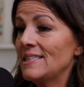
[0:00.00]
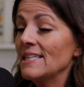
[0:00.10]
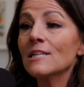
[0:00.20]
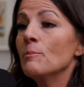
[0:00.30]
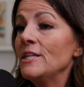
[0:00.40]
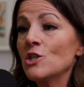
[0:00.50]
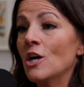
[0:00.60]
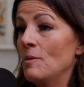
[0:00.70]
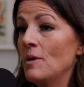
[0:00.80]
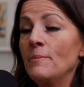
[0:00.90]
That's not my
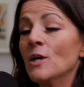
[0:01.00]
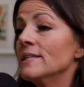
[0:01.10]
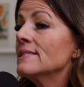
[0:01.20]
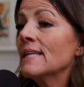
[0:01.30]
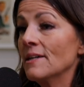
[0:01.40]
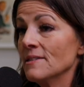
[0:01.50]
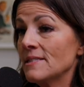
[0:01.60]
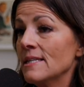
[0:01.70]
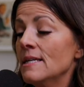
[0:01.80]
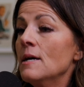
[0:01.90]
job. I'm not in sales.